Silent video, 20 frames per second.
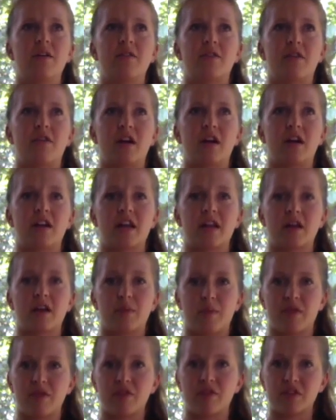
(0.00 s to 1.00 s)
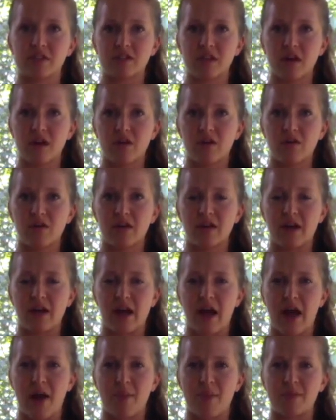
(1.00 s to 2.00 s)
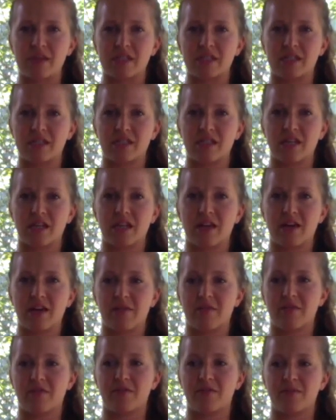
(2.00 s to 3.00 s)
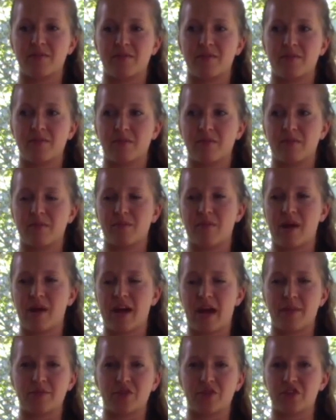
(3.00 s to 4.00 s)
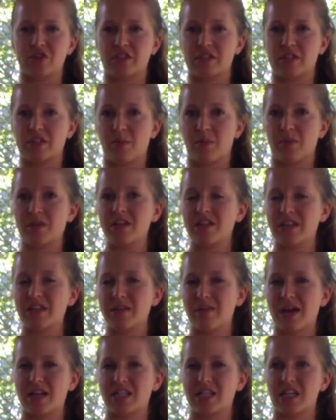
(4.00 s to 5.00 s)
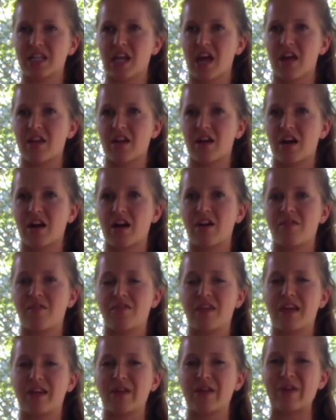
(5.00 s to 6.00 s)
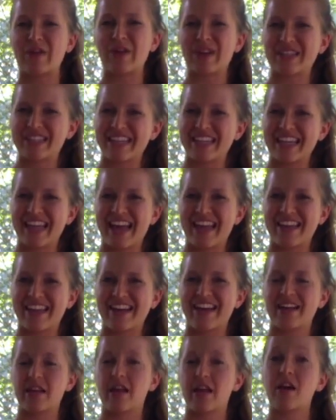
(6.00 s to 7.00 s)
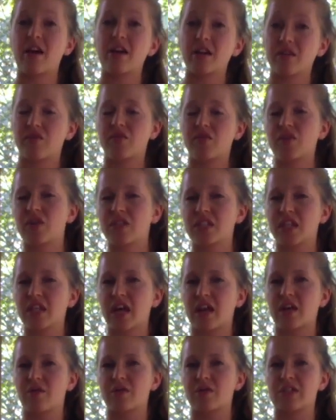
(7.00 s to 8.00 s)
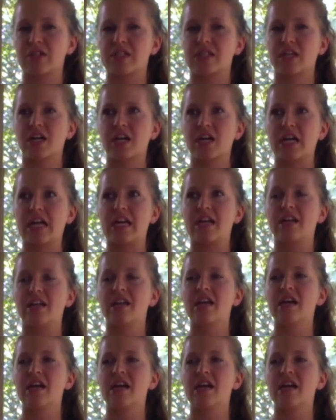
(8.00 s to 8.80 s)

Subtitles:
for another month or so and see if my abs are just completely back together, if they look together. They already feel together, which is a good